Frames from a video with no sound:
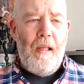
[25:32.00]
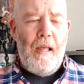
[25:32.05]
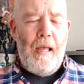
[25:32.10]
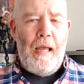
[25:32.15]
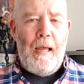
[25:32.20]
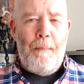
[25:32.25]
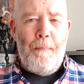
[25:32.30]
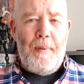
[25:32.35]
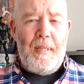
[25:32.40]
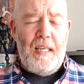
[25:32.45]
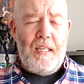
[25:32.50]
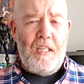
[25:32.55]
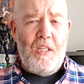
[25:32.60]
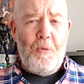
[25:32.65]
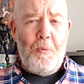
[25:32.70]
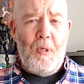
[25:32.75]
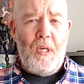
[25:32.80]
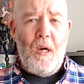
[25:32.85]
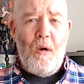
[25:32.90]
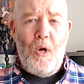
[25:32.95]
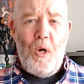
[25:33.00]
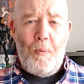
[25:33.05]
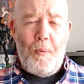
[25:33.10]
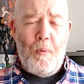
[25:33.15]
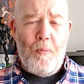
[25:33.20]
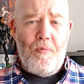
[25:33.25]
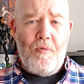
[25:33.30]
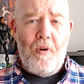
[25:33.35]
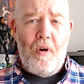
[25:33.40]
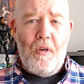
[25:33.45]
But that seems to be going up
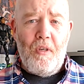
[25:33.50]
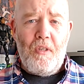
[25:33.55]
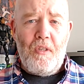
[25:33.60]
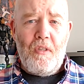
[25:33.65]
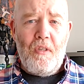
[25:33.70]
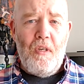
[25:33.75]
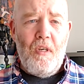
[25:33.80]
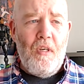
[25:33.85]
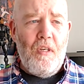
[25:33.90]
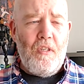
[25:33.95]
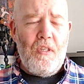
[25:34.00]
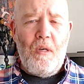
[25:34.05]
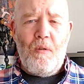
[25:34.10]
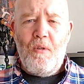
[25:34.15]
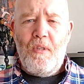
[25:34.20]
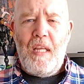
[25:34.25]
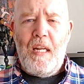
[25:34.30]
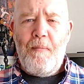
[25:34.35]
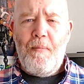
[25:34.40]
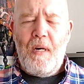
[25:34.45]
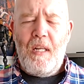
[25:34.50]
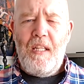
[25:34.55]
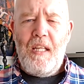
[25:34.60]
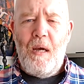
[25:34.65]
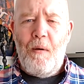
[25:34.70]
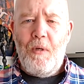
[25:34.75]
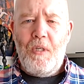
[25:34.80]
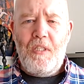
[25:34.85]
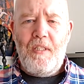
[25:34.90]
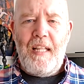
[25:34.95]
in price. So does anybody
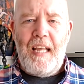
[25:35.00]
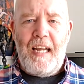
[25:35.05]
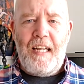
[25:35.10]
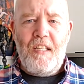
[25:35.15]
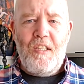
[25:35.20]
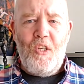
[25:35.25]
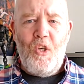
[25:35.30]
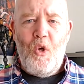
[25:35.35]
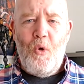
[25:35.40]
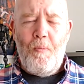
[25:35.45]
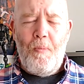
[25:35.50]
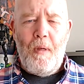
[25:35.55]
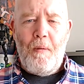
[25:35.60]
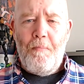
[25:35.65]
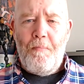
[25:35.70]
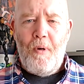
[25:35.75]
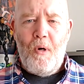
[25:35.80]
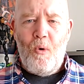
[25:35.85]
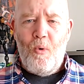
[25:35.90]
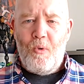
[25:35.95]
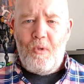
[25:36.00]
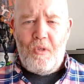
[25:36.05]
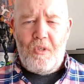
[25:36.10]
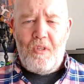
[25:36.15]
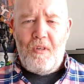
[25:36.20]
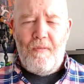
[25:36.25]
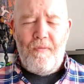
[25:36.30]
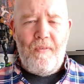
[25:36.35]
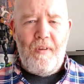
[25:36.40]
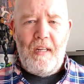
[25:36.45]
know, has Knack 2 been pulled or
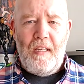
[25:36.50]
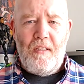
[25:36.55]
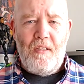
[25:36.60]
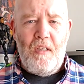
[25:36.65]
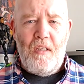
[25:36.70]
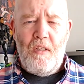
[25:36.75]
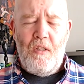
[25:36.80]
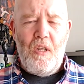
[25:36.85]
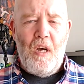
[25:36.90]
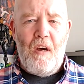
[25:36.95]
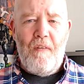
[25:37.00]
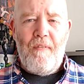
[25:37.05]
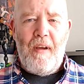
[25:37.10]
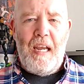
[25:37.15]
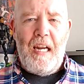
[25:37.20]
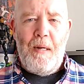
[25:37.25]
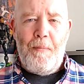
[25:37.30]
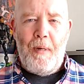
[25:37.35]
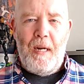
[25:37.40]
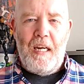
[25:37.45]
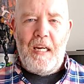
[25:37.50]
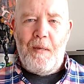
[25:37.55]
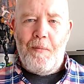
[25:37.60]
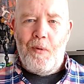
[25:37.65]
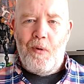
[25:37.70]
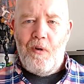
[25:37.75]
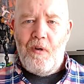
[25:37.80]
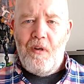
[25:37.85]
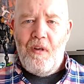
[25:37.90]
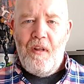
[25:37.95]
something? Is it not available
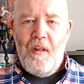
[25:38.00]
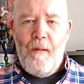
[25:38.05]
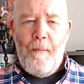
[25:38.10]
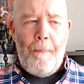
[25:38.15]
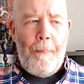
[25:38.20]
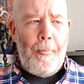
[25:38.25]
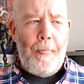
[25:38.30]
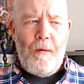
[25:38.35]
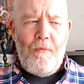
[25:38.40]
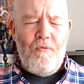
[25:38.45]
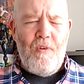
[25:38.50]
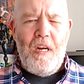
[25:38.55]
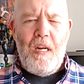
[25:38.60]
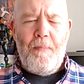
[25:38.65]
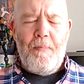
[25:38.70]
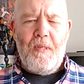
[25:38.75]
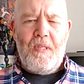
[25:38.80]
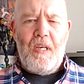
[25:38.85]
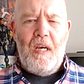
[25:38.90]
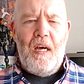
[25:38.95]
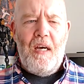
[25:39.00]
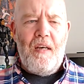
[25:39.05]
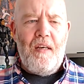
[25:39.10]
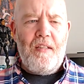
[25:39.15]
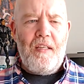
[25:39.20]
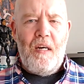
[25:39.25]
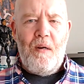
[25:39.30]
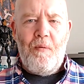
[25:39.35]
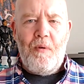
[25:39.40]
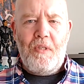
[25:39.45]
anymore? Really bizarre.
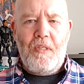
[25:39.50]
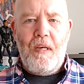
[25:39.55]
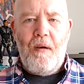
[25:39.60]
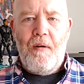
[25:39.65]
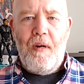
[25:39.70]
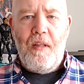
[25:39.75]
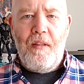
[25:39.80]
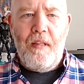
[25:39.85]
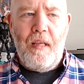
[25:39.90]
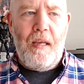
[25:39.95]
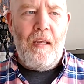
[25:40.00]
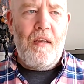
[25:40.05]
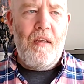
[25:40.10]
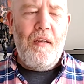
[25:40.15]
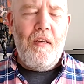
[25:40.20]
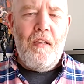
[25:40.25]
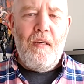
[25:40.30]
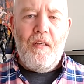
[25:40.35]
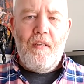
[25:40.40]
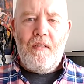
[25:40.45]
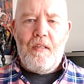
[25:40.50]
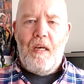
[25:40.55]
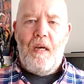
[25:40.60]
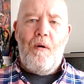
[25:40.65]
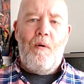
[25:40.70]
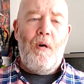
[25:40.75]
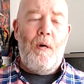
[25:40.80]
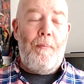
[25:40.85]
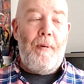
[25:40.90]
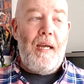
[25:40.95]
I don't know what's going on there. So
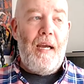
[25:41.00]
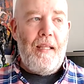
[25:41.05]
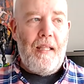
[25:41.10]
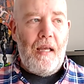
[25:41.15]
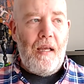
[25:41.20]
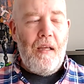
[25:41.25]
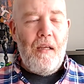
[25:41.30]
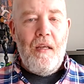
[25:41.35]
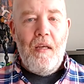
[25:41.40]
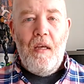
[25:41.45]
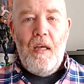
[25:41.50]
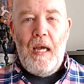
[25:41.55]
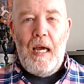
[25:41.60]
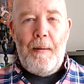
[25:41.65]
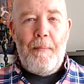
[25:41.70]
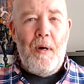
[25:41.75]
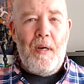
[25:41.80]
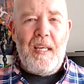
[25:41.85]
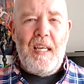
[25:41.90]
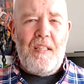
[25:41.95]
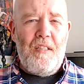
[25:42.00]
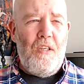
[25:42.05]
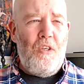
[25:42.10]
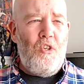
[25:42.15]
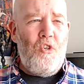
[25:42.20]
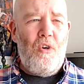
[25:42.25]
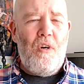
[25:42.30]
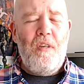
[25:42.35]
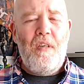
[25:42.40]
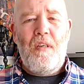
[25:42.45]
I want to play that. I might get
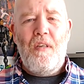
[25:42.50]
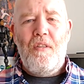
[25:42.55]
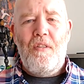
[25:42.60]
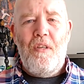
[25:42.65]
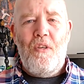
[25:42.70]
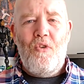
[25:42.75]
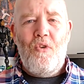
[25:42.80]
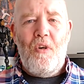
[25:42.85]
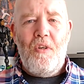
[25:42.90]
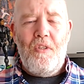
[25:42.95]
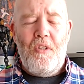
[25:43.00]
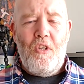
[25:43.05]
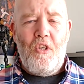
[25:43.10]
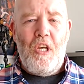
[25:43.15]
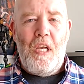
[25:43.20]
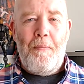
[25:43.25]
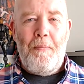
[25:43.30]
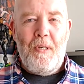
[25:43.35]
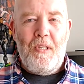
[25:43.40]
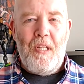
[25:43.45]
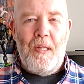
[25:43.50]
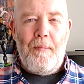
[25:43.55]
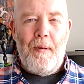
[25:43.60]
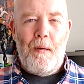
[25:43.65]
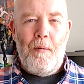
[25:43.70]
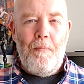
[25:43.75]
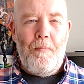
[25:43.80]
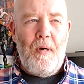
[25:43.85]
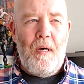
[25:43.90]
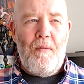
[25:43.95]
Detroit because Detroit's the cheapest at the
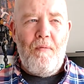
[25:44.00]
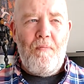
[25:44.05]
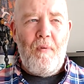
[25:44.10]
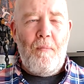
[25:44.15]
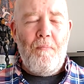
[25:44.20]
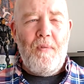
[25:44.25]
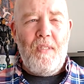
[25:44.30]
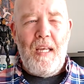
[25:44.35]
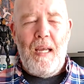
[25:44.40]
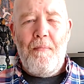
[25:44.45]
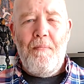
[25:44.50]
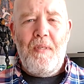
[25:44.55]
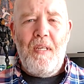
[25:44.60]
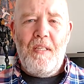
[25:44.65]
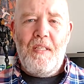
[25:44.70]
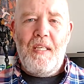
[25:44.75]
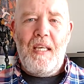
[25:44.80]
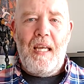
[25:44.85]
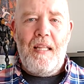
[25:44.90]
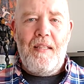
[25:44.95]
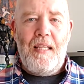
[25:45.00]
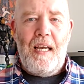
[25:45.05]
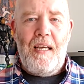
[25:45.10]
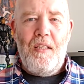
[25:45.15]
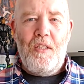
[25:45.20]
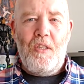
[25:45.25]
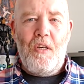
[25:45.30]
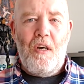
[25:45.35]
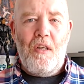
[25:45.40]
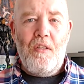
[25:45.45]
moment. But I'm tempted to get
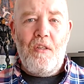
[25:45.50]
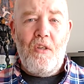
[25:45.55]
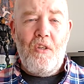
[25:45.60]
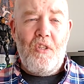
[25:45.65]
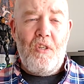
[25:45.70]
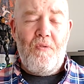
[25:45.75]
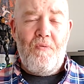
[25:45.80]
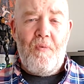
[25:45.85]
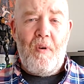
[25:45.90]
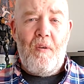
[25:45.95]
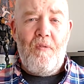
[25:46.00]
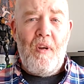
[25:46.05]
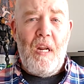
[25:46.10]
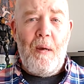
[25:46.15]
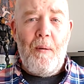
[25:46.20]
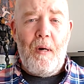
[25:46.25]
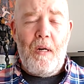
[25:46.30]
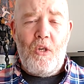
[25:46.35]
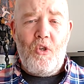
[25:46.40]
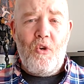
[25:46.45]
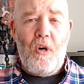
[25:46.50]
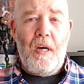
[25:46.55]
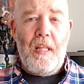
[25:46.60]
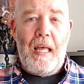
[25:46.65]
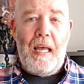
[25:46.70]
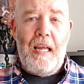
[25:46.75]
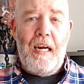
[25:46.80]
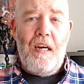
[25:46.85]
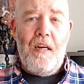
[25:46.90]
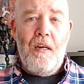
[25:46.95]
Days Gone because I really want to try
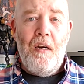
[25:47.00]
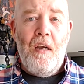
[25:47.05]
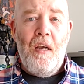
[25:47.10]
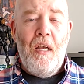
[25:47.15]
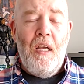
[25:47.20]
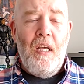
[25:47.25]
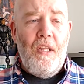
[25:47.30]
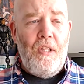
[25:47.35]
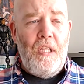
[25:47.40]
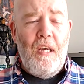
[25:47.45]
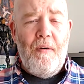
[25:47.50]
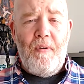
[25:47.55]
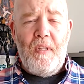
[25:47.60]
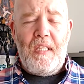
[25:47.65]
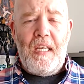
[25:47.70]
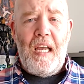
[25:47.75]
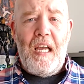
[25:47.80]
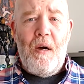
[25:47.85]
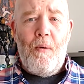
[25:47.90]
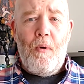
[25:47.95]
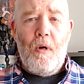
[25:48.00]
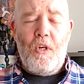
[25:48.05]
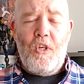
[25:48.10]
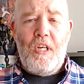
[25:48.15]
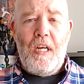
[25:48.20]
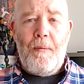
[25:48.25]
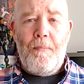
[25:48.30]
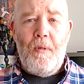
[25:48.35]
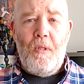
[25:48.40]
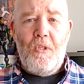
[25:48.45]
that. And the other day I
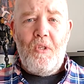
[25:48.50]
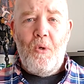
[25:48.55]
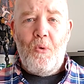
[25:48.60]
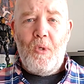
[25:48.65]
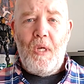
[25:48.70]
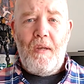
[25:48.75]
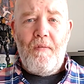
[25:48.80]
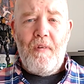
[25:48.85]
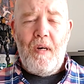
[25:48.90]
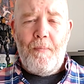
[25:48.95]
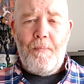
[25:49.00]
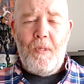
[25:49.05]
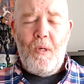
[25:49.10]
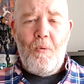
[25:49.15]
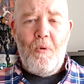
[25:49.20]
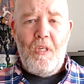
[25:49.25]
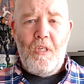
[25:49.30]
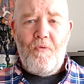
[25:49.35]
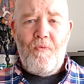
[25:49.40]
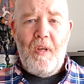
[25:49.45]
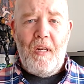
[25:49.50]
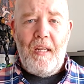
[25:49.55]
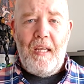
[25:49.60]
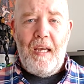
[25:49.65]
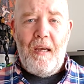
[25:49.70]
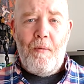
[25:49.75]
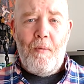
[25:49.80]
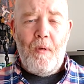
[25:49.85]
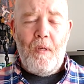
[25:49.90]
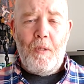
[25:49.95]
watched Champion 2D Rob doing his
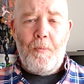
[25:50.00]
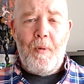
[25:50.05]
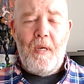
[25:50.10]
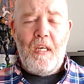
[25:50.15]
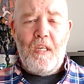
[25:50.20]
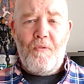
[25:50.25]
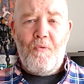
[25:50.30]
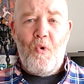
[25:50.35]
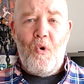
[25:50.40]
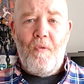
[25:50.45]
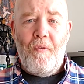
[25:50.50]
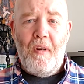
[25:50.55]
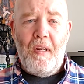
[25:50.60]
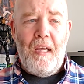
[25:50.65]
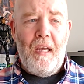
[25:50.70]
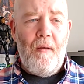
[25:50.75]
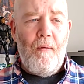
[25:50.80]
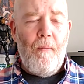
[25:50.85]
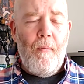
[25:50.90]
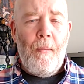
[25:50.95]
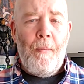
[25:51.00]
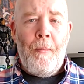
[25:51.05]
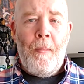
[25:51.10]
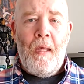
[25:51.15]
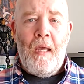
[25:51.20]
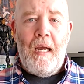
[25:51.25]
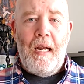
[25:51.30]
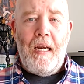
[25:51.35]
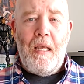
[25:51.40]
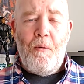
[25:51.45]
video, his PS4 video.
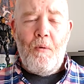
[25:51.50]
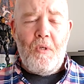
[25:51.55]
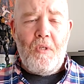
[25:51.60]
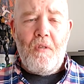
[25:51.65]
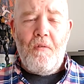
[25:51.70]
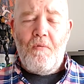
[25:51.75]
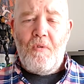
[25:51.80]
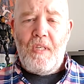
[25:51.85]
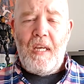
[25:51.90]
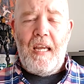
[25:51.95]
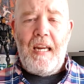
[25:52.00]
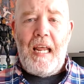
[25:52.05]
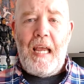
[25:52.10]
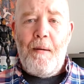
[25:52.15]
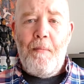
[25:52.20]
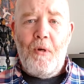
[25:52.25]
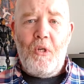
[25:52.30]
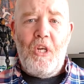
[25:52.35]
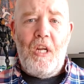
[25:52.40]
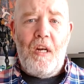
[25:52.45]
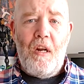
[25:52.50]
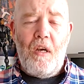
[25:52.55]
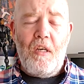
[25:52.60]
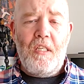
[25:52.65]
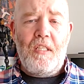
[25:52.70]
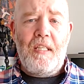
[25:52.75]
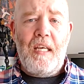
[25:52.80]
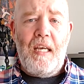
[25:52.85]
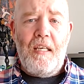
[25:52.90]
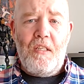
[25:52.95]
And he was saying how much he
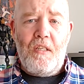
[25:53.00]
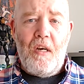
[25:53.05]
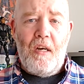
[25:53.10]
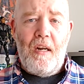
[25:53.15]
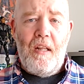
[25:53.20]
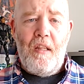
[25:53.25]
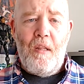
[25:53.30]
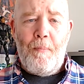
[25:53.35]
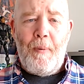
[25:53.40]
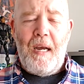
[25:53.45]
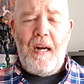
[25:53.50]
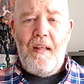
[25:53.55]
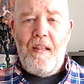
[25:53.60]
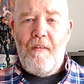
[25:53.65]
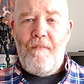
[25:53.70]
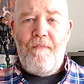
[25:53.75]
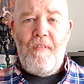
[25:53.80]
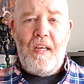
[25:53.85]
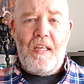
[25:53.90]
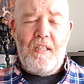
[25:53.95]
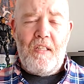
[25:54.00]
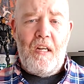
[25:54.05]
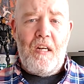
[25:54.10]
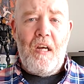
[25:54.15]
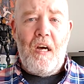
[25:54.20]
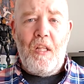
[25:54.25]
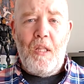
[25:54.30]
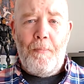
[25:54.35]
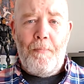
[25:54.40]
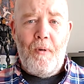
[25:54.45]
likes Days Gone. And apparently they fixed a
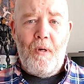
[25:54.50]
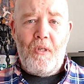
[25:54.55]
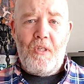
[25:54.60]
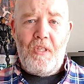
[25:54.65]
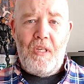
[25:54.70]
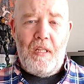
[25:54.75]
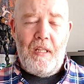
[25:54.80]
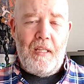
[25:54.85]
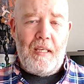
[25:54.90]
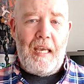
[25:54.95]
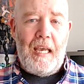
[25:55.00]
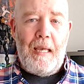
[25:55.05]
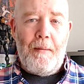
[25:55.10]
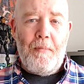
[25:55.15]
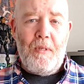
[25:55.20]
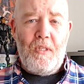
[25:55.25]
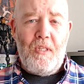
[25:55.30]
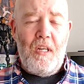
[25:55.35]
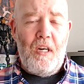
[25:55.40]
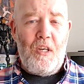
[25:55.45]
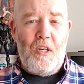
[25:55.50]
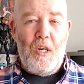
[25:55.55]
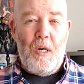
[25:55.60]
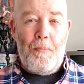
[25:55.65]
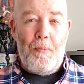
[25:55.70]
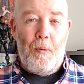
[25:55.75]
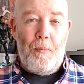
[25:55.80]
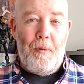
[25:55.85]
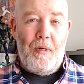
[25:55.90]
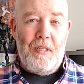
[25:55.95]
lot of the bugs in the game. There's still a
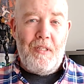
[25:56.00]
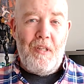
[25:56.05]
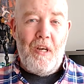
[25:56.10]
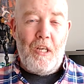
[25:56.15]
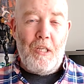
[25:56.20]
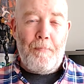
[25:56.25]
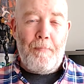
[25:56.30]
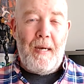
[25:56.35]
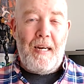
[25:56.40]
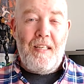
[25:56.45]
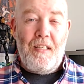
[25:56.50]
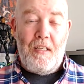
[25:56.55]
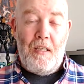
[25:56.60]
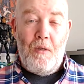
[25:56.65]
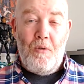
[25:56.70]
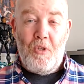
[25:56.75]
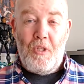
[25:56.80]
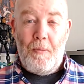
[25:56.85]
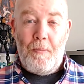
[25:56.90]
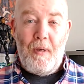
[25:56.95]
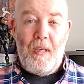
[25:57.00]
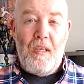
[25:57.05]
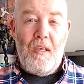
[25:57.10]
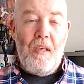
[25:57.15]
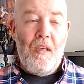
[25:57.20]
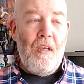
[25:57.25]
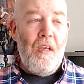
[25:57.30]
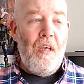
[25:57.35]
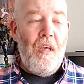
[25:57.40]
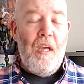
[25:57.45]
couple, but it's not as bad as it used to be.
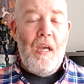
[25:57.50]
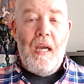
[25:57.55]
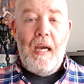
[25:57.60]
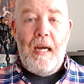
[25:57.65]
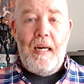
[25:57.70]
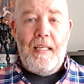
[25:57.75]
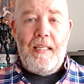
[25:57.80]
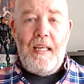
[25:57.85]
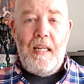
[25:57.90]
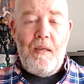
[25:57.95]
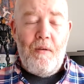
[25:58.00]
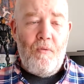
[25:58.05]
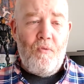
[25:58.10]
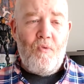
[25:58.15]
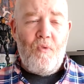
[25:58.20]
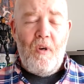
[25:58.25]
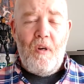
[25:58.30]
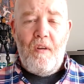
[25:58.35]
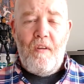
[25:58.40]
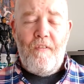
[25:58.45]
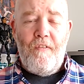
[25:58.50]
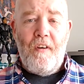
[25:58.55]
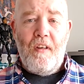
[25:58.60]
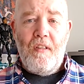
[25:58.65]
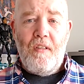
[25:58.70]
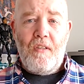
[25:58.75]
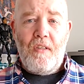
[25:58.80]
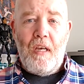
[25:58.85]
And he said it was really fun.